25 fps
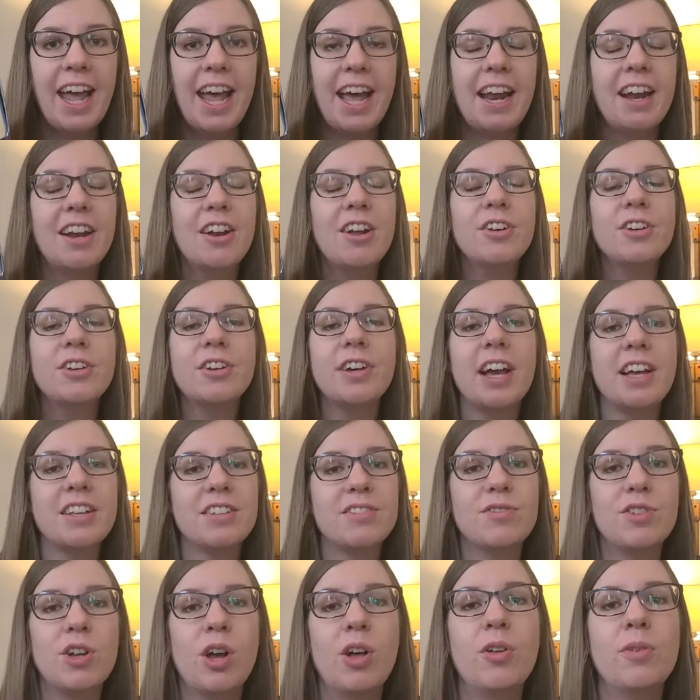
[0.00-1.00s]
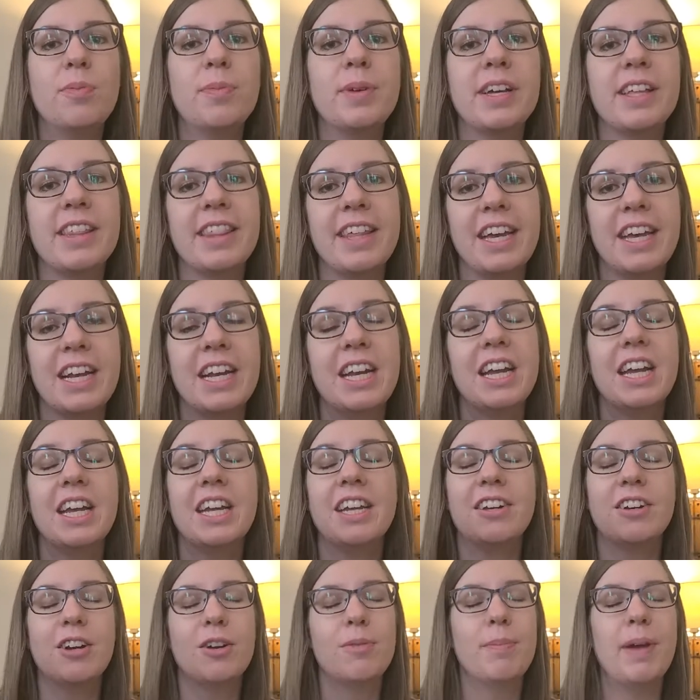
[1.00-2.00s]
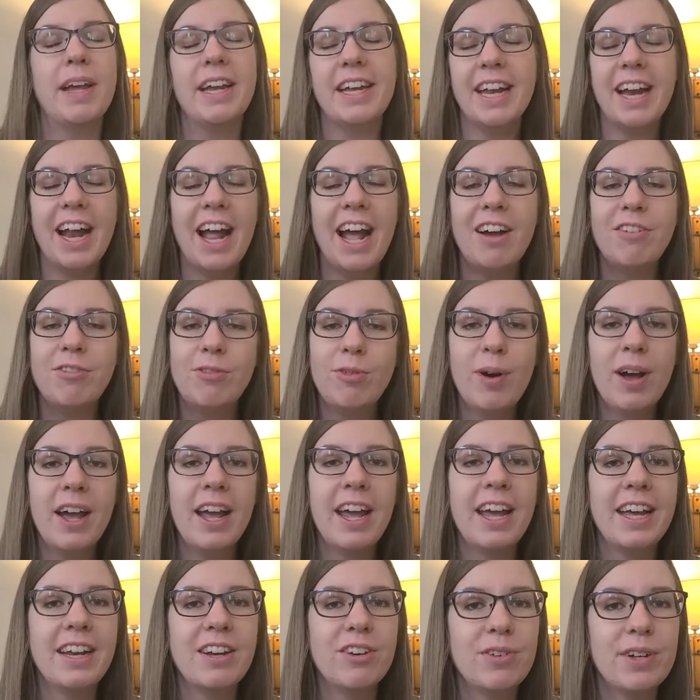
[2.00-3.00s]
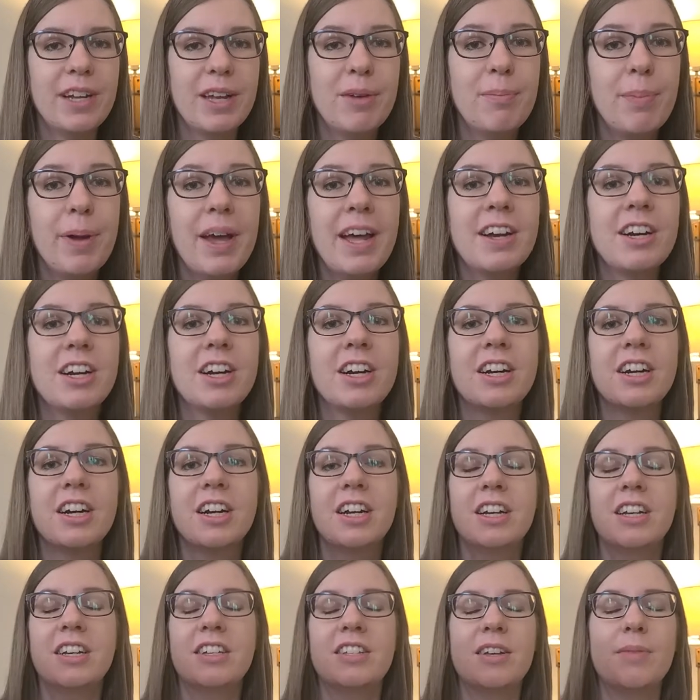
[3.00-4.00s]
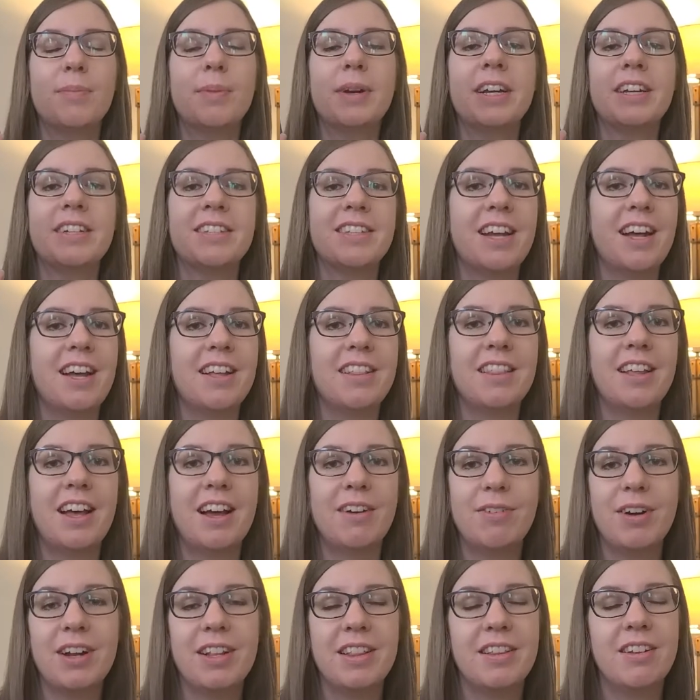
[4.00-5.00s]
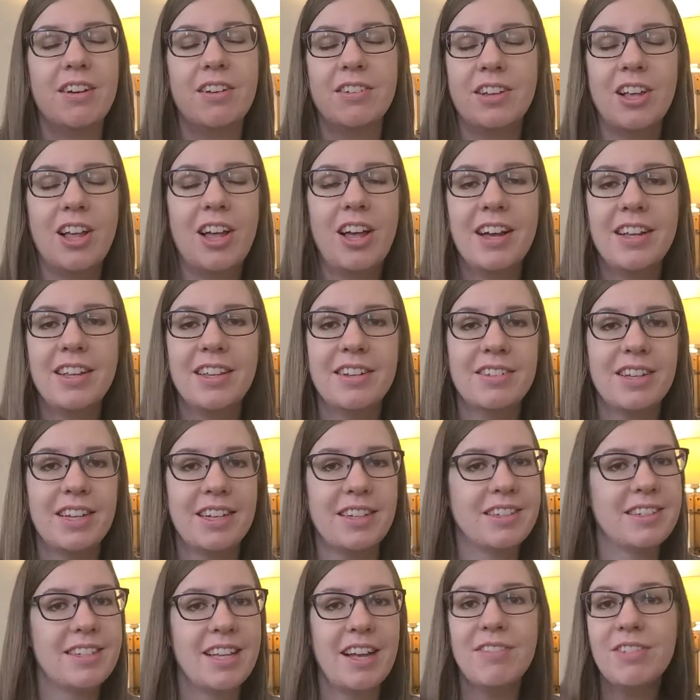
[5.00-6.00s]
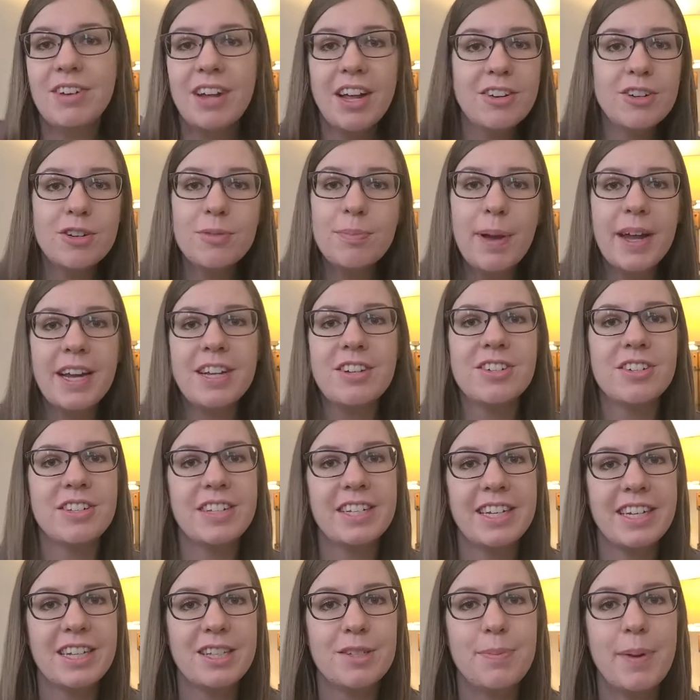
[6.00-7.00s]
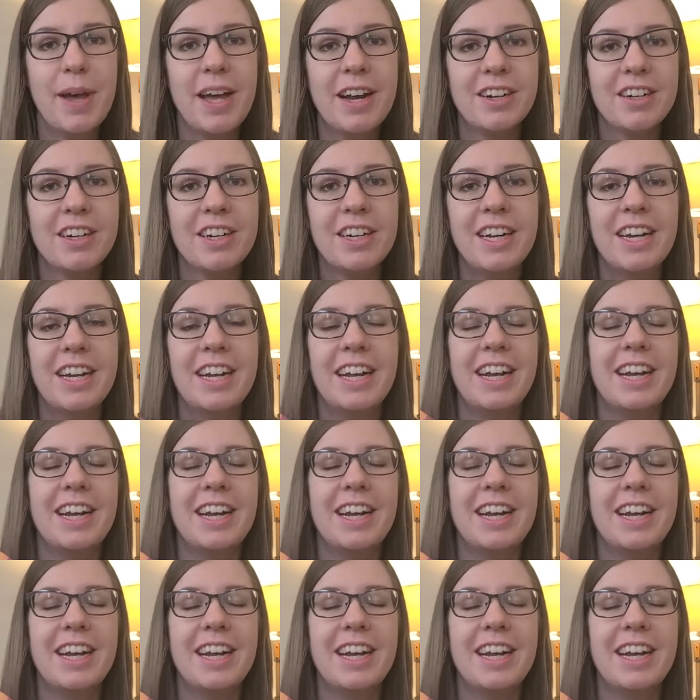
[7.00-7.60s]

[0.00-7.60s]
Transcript: And I know you guys have told me that, you know, make it halfway and it'll get better. Somebody said, I read online that like 700 pages, it gets better.